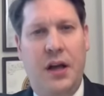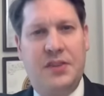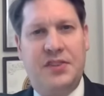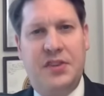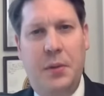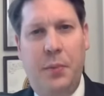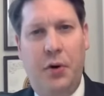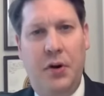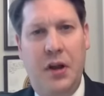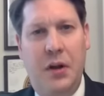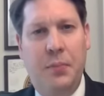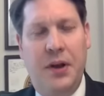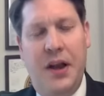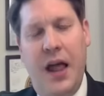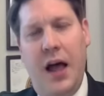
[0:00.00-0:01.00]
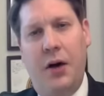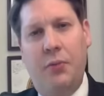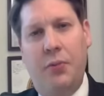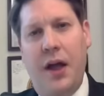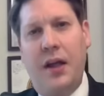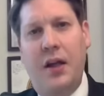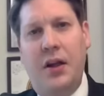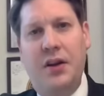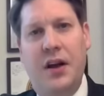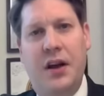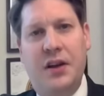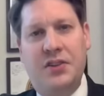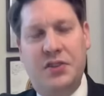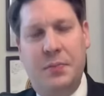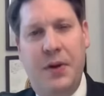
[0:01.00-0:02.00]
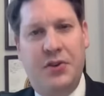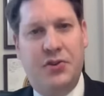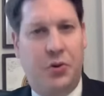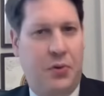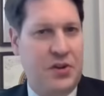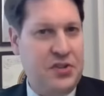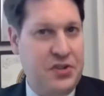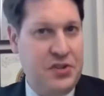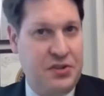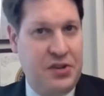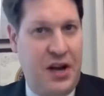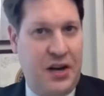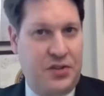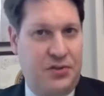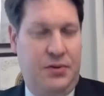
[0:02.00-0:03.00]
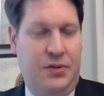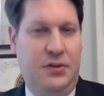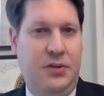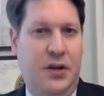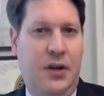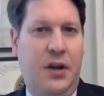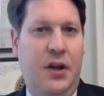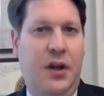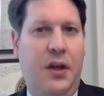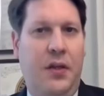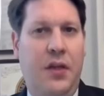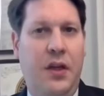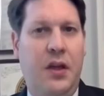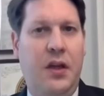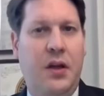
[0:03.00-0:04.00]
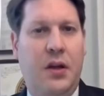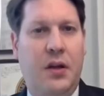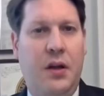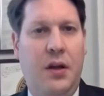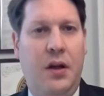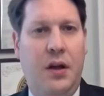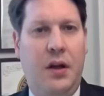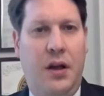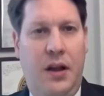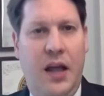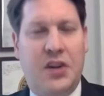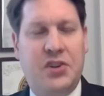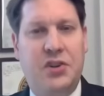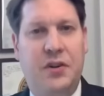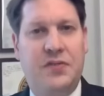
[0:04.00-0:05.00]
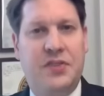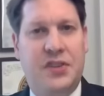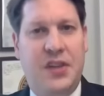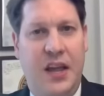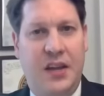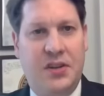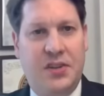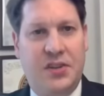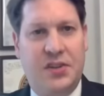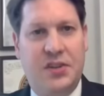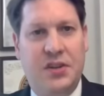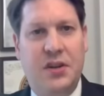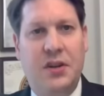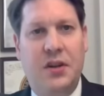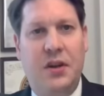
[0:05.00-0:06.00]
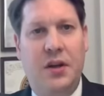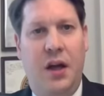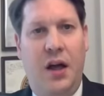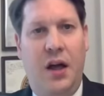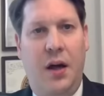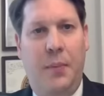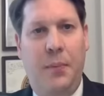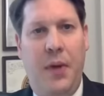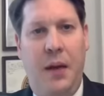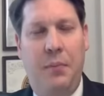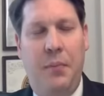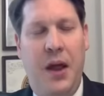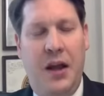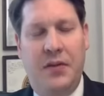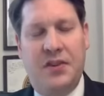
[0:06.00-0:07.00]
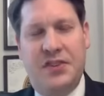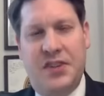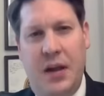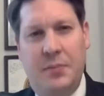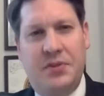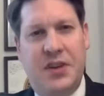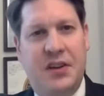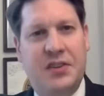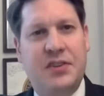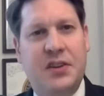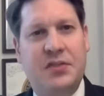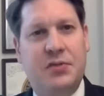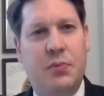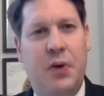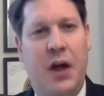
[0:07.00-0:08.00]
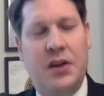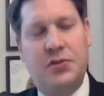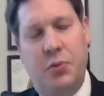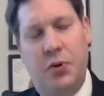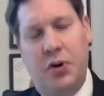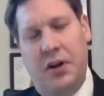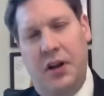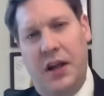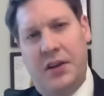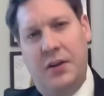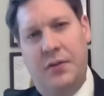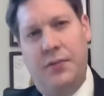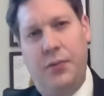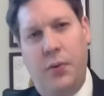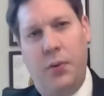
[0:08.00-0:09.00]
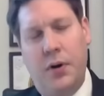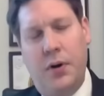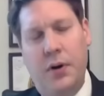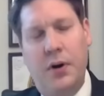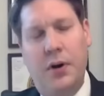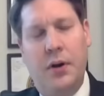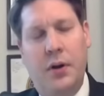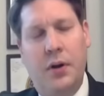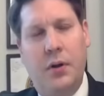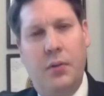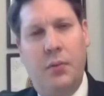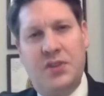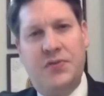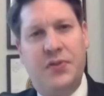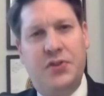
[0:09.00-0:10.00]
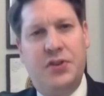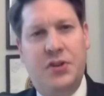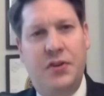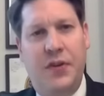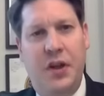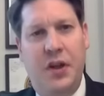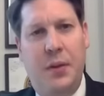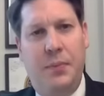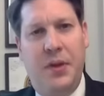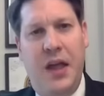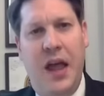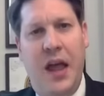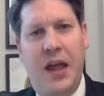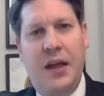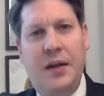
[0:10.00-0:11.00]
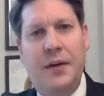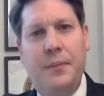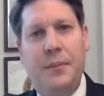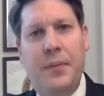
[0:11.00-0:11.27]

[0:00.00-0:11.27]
simmering but now recognized major questions doctrine, the collection of states and many of the same states as were collected for West Virginia v. EPA